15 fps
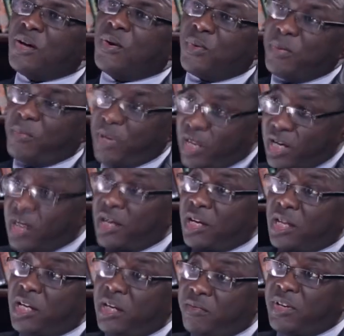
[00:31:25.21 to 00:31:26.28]
we may
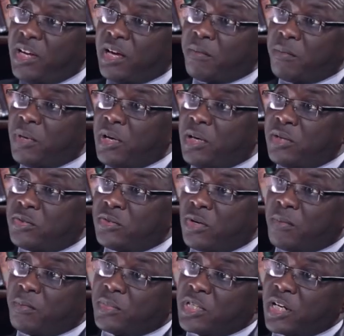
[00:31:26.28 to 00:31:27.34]
give them
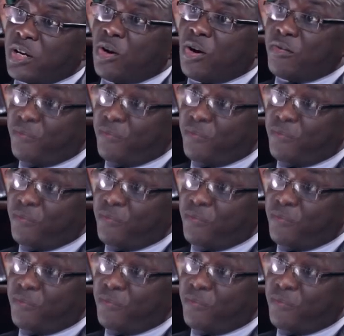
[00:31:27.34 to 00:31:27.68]
some 3 or